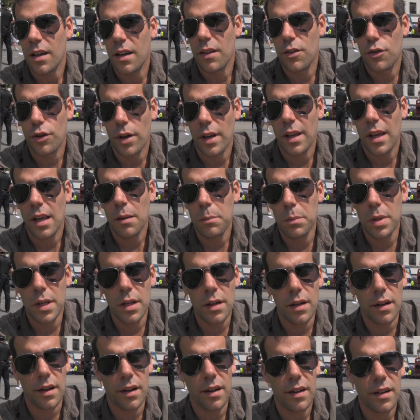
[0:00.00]
drinking
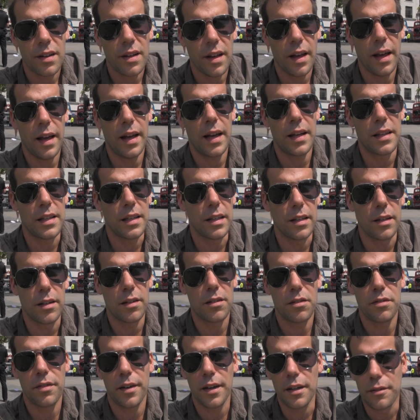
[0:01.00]
beer. And he
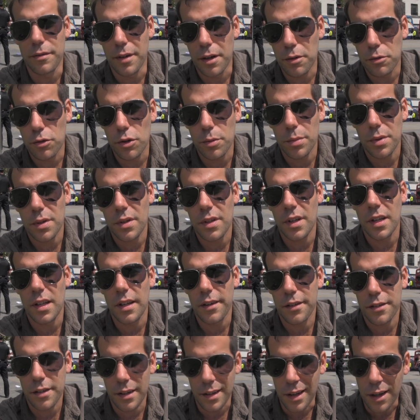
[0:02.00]
looks very vulnerable, he
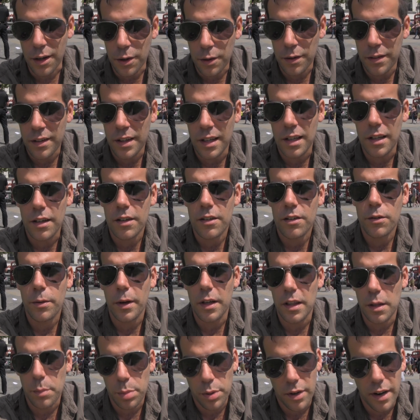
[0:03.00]
looks alone, he looks
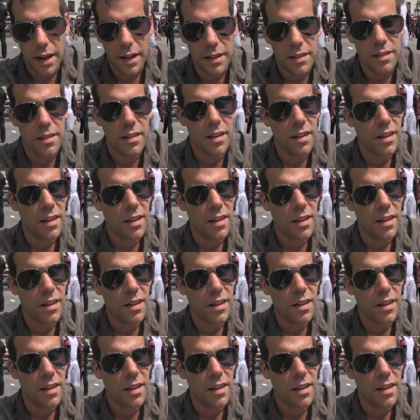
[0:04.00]
quite depressed.